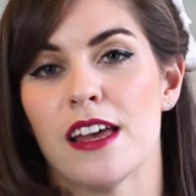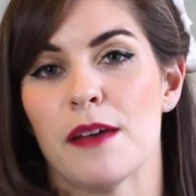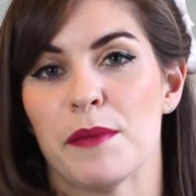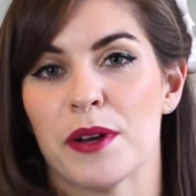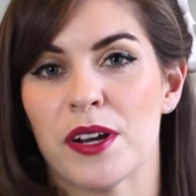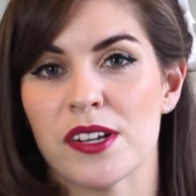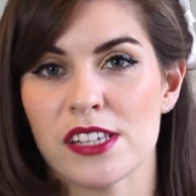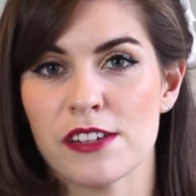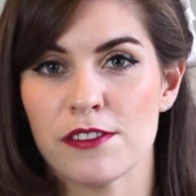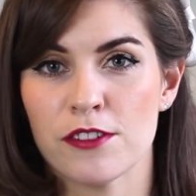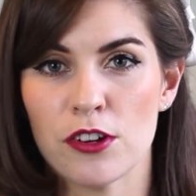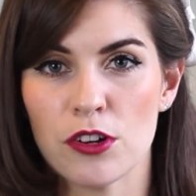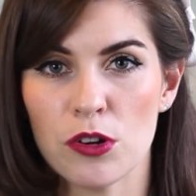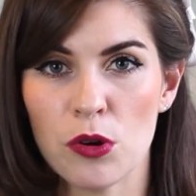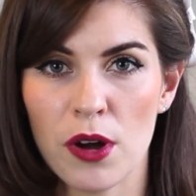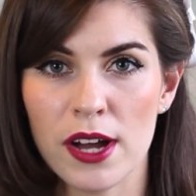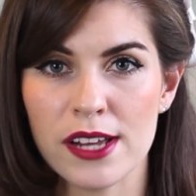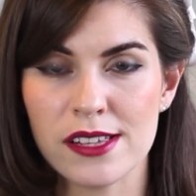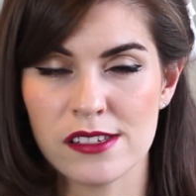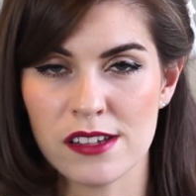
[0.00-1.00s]
Because I've got
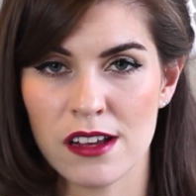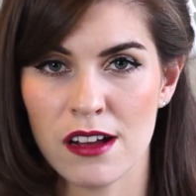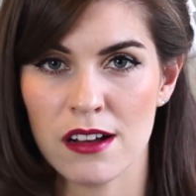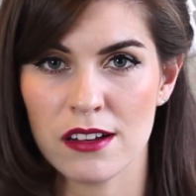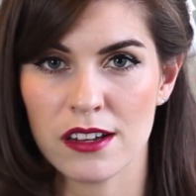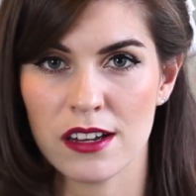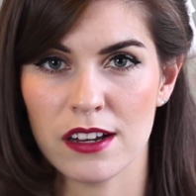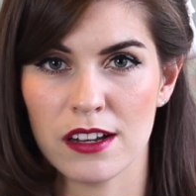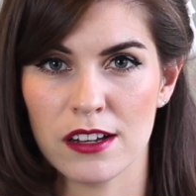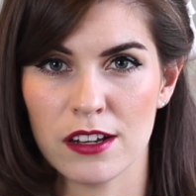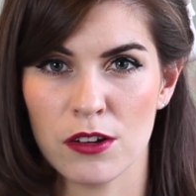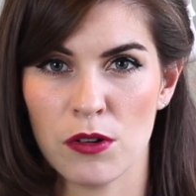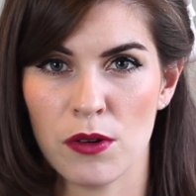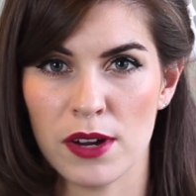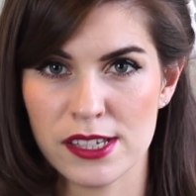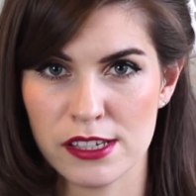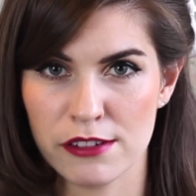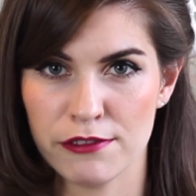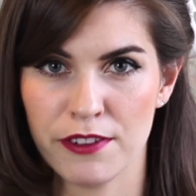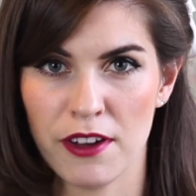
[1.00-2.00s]
quite dark,
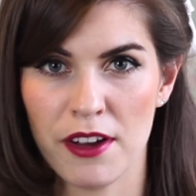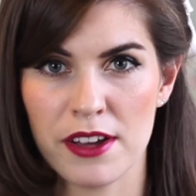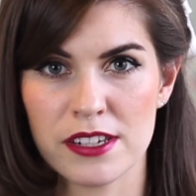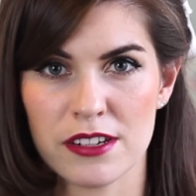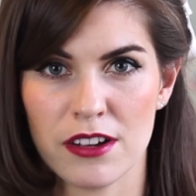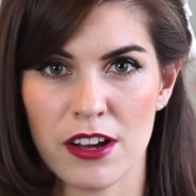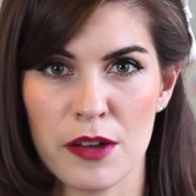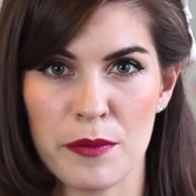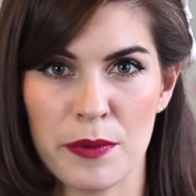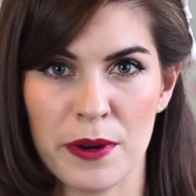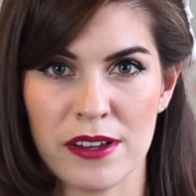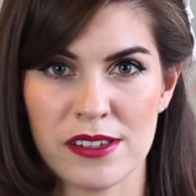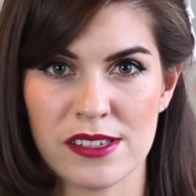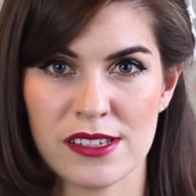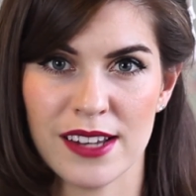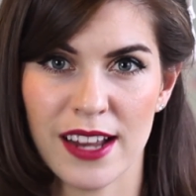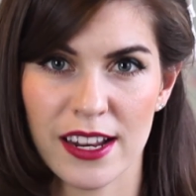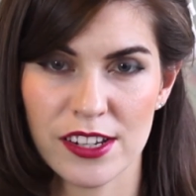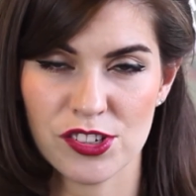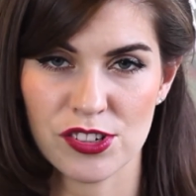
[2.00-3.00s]
quite defined eyebrows
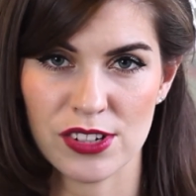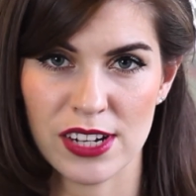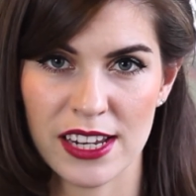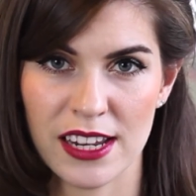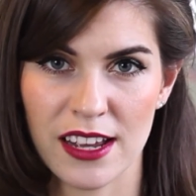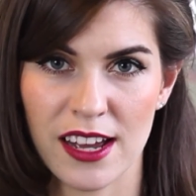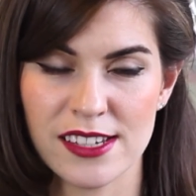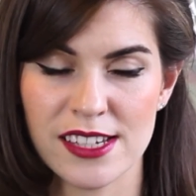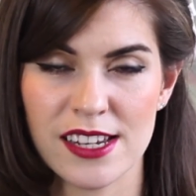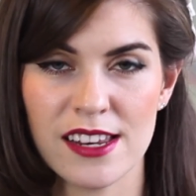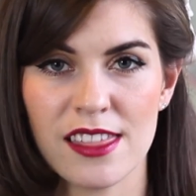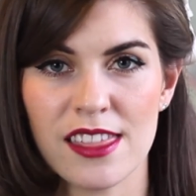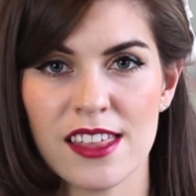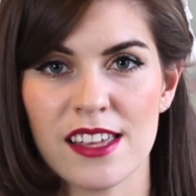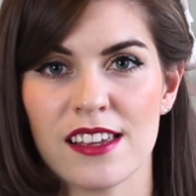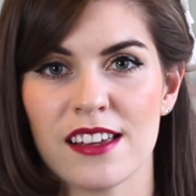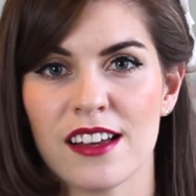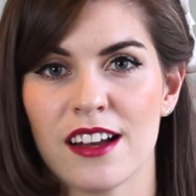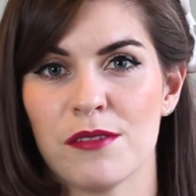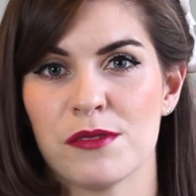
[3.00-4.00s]
naturally, I didn't
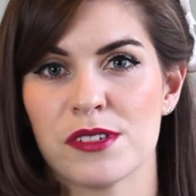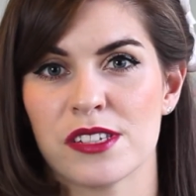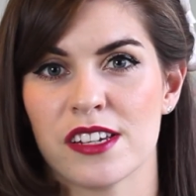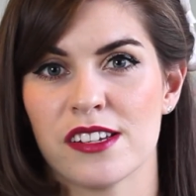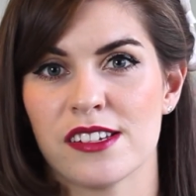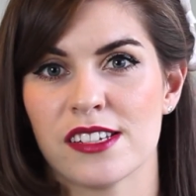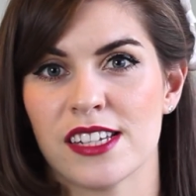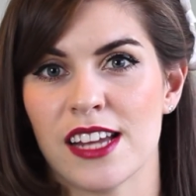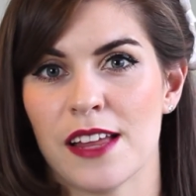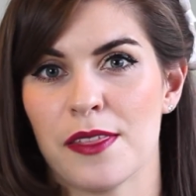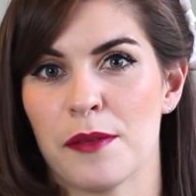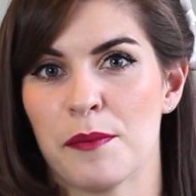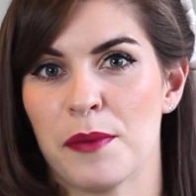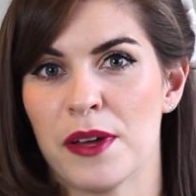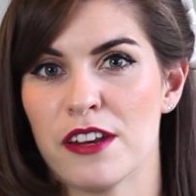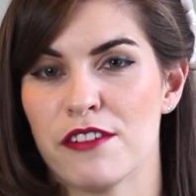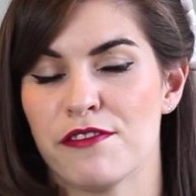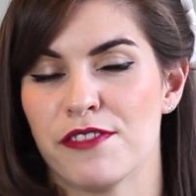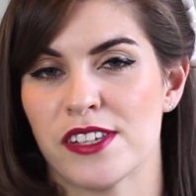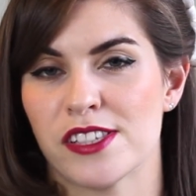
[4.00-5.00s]
think I was going to get the
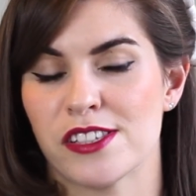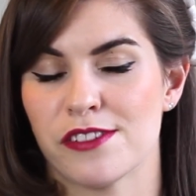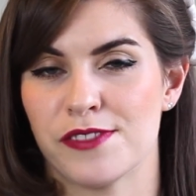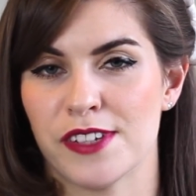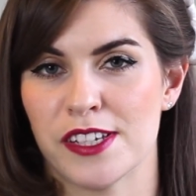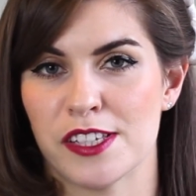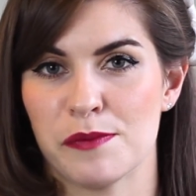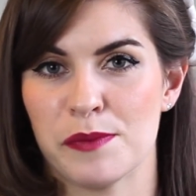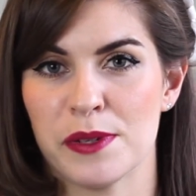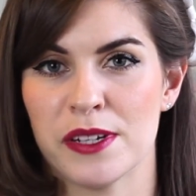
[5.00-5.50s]
benefits of this